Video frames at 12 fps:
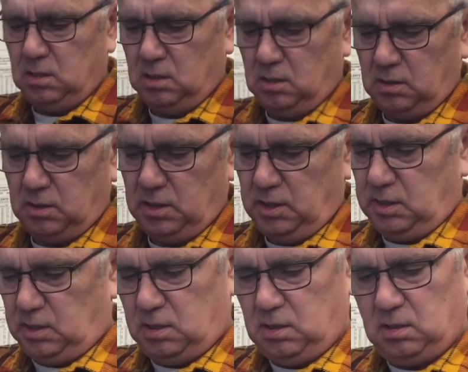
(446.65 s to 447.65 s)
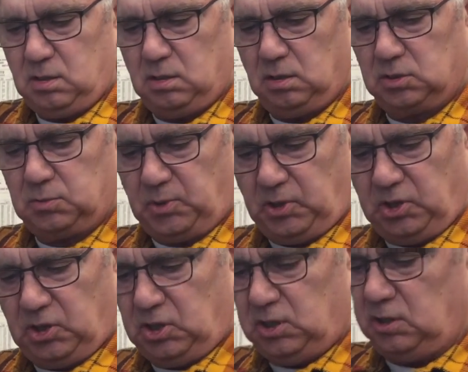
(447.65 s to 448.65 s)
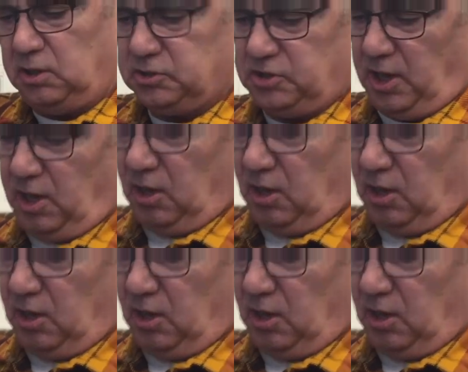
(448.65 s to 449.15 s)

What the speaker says: All right, looks pretty good. There's the